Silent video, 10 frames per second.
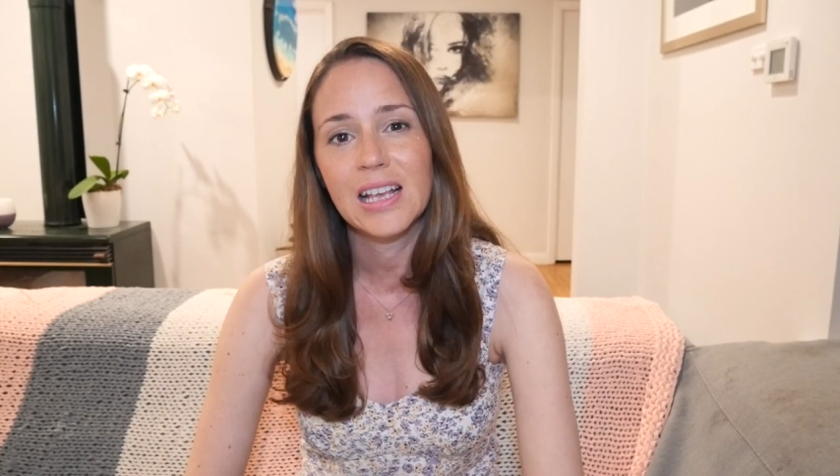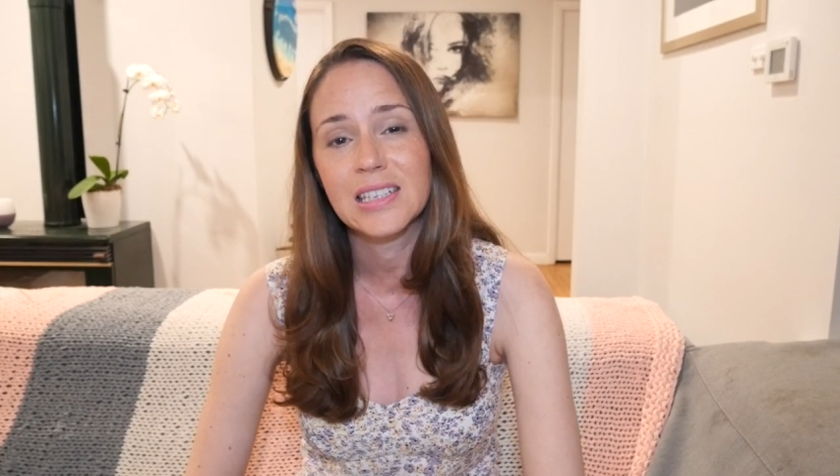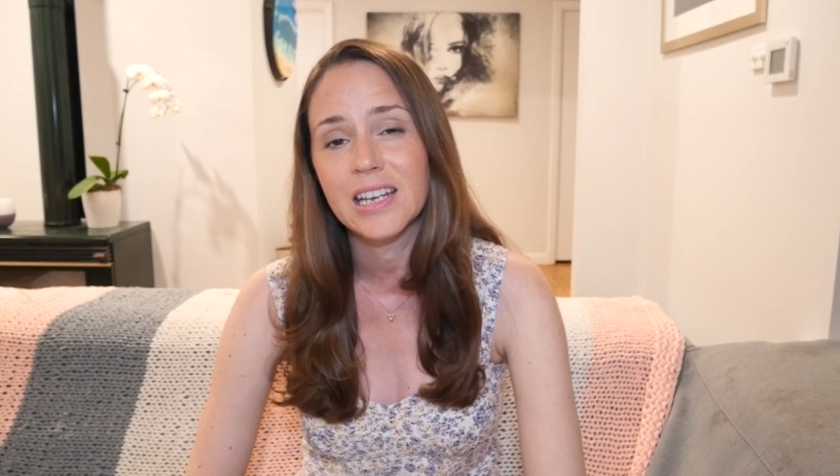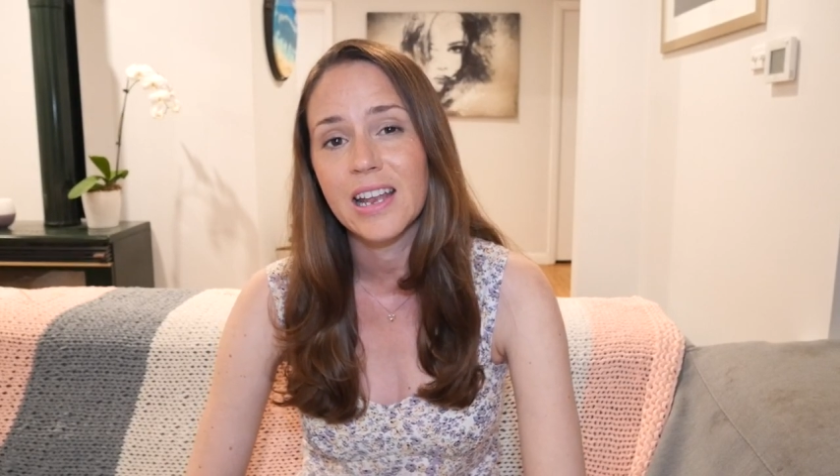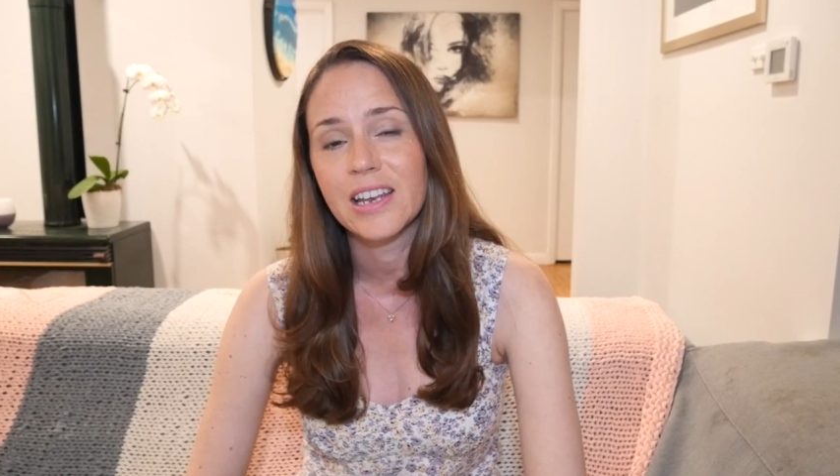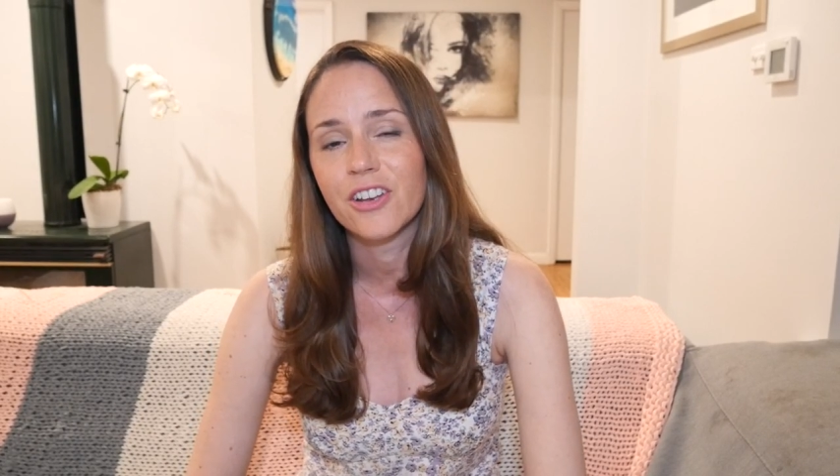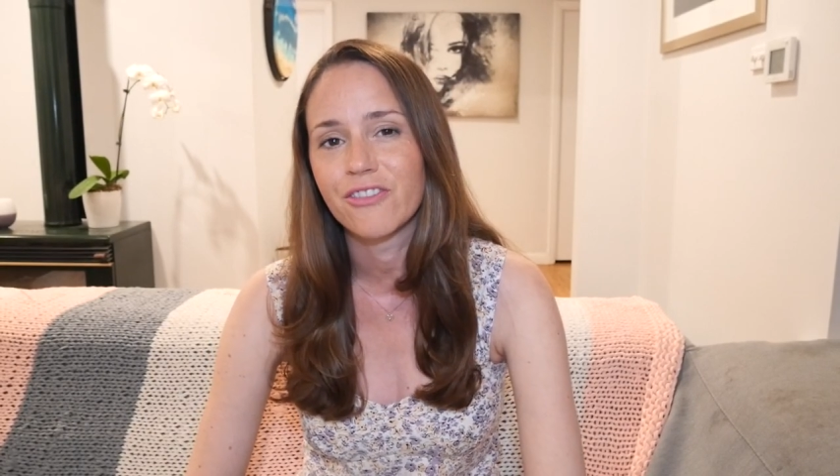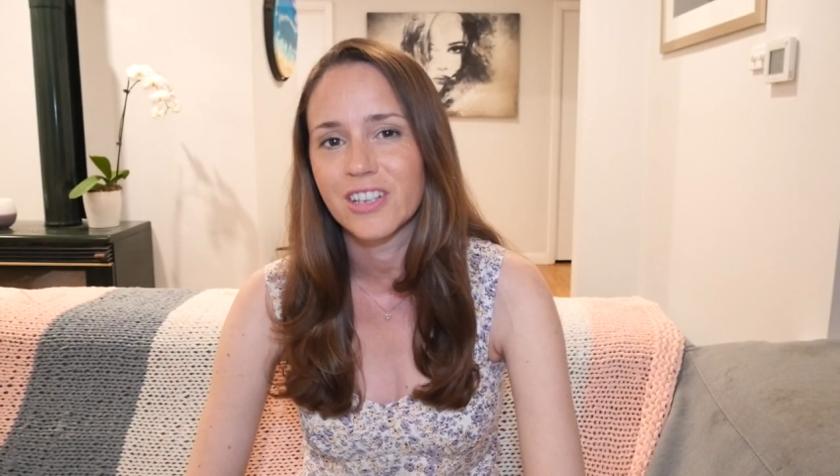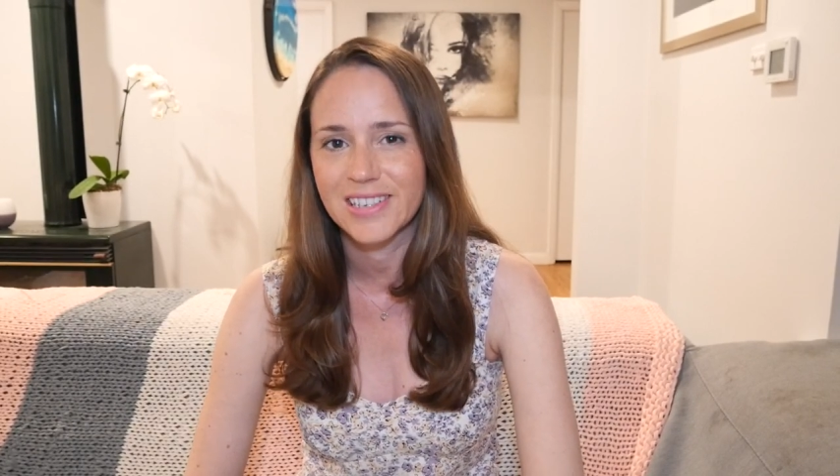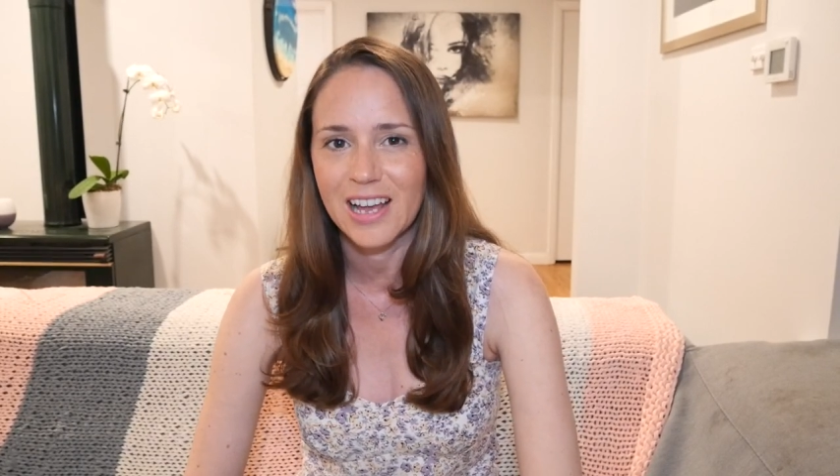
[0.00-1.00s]
eastern end
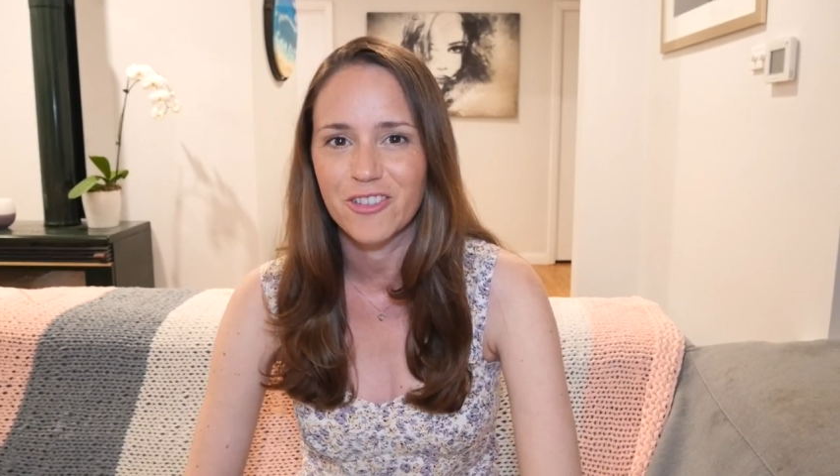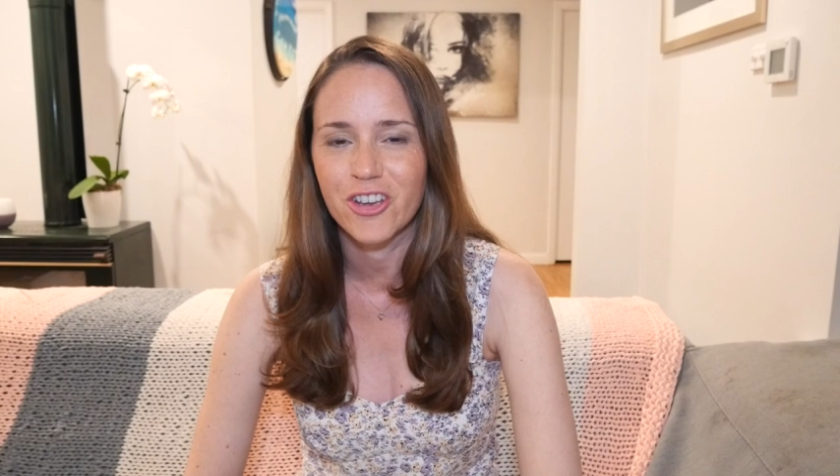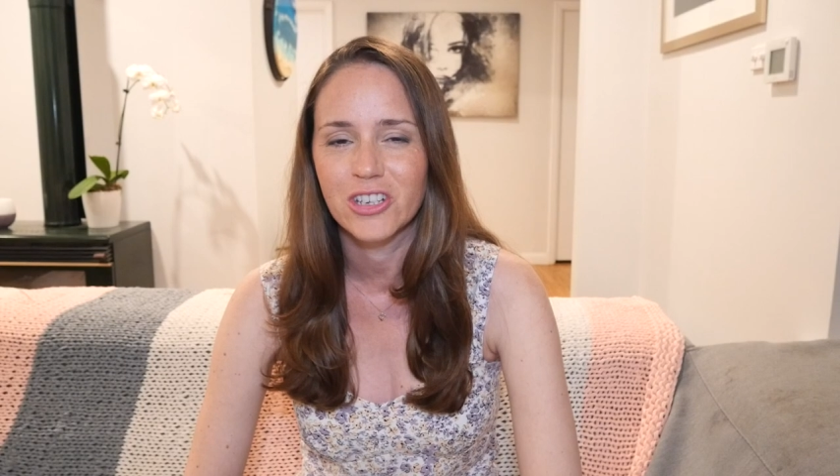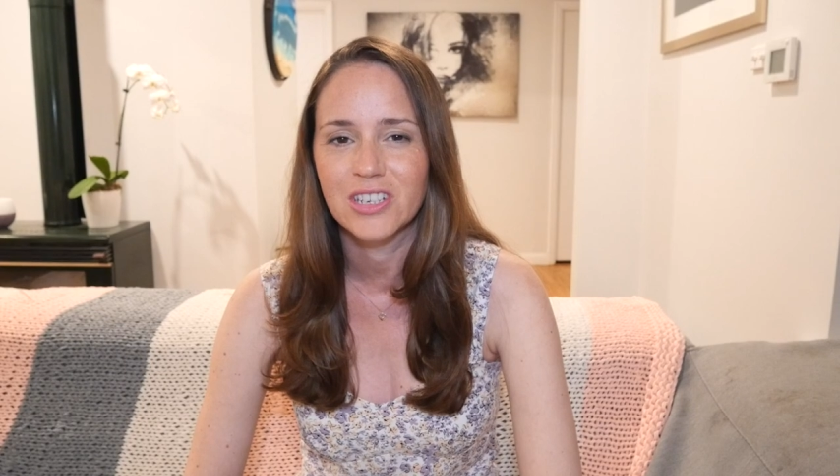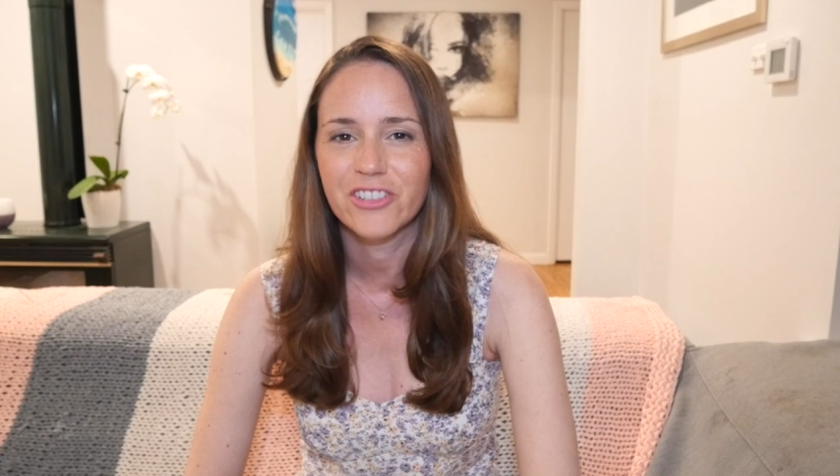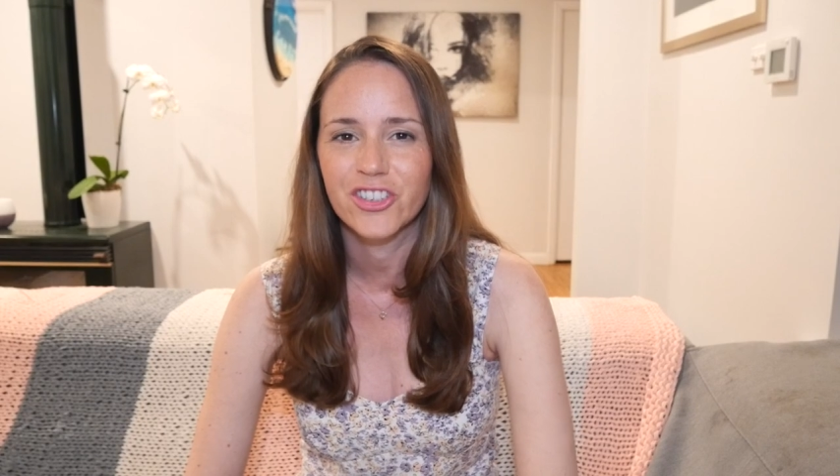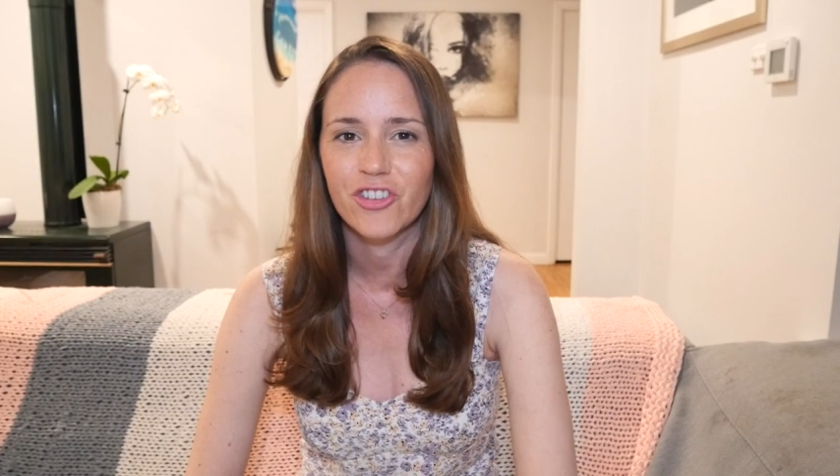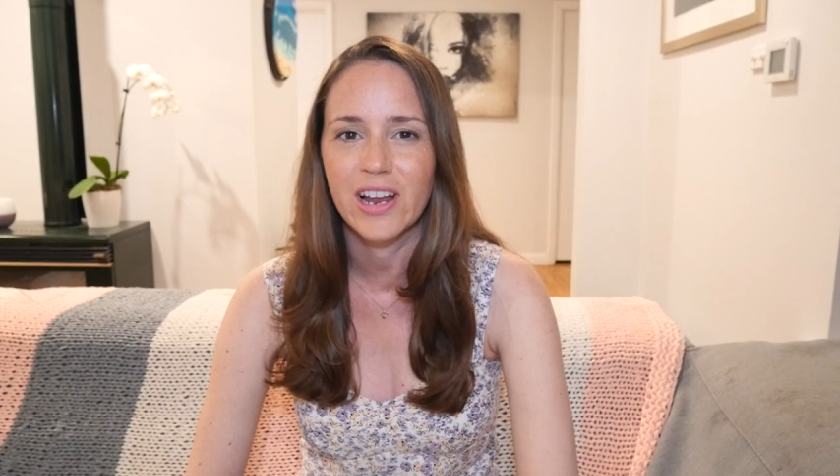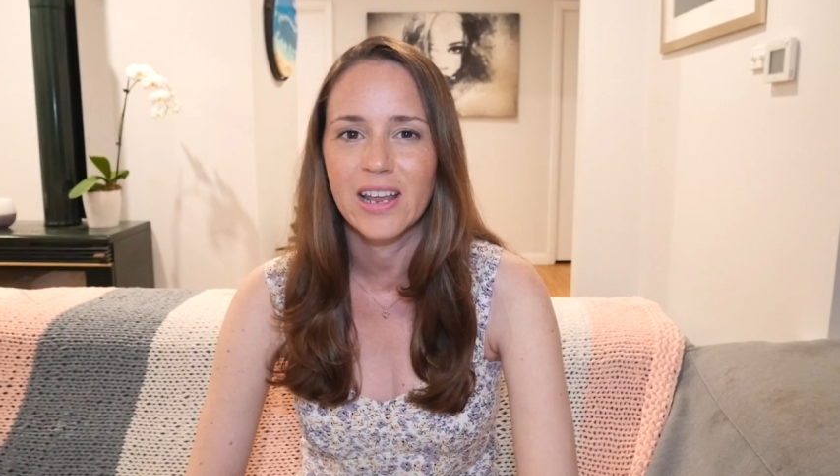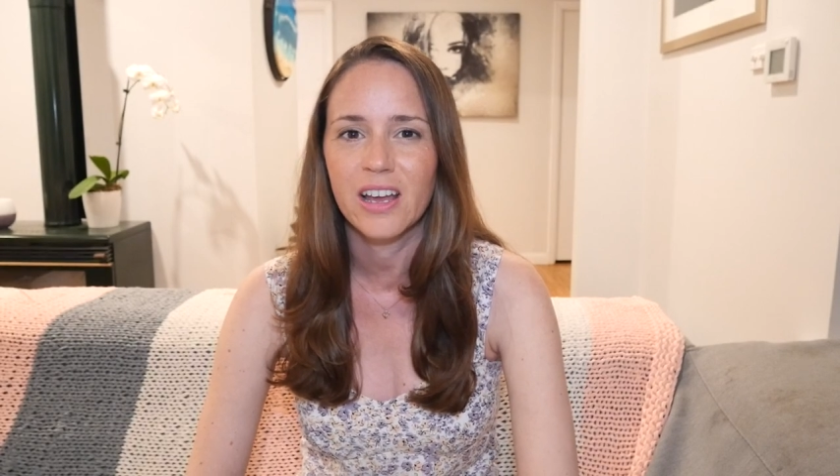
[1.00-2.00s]
of the south coast of
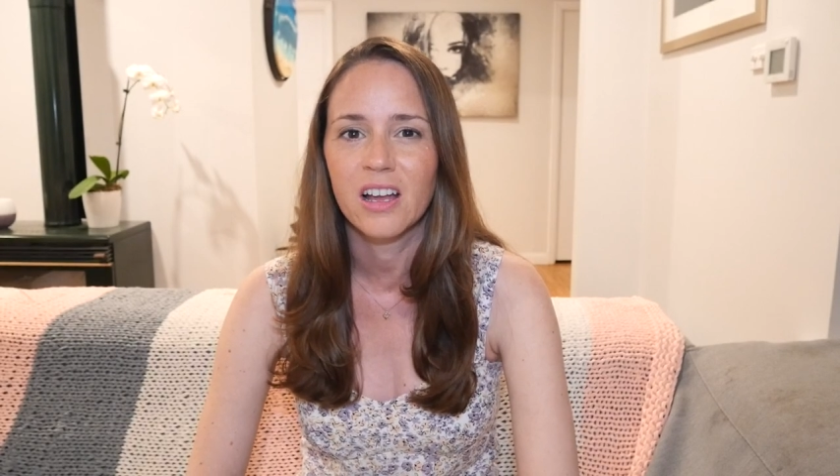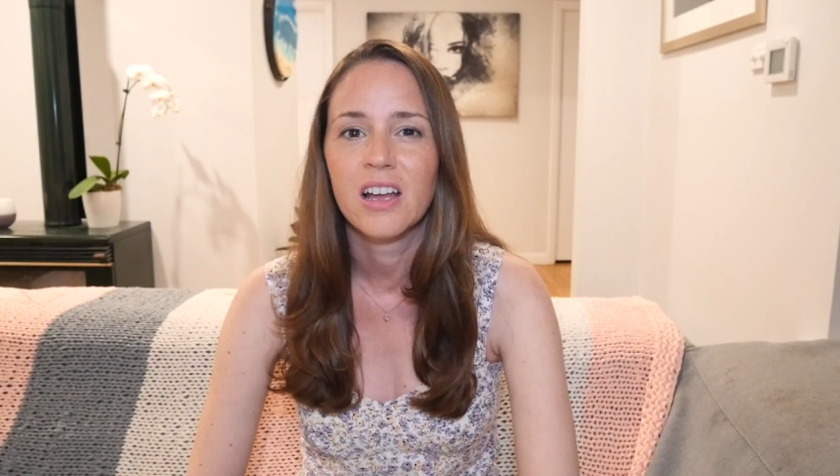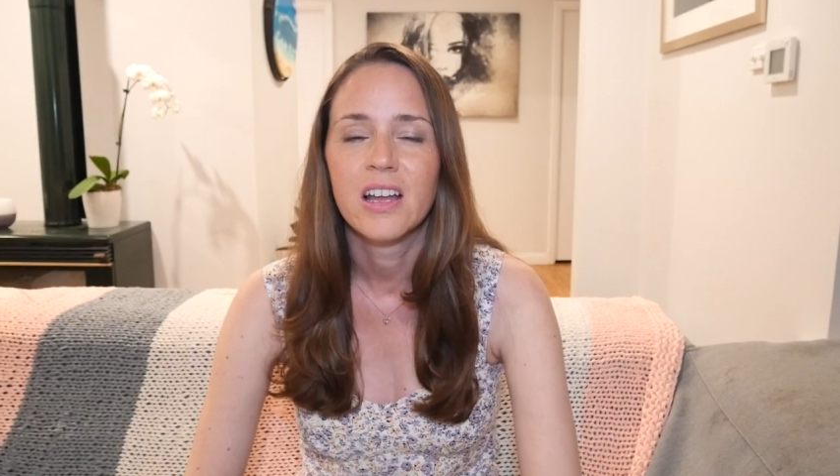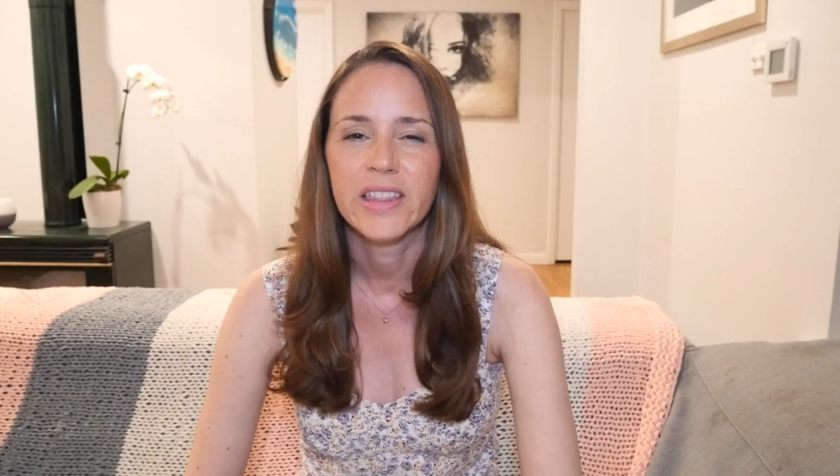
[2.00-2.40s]
Australia.